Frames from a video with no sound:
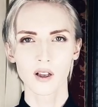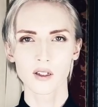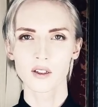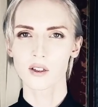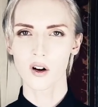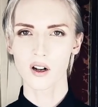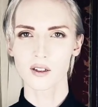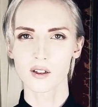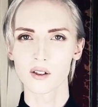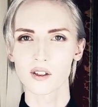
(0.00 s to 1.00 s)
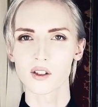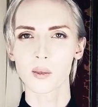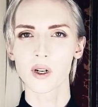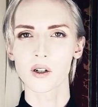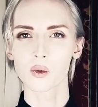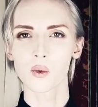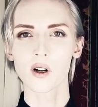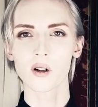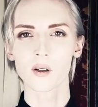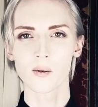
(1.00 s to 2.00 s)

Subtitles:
started to disappear as well,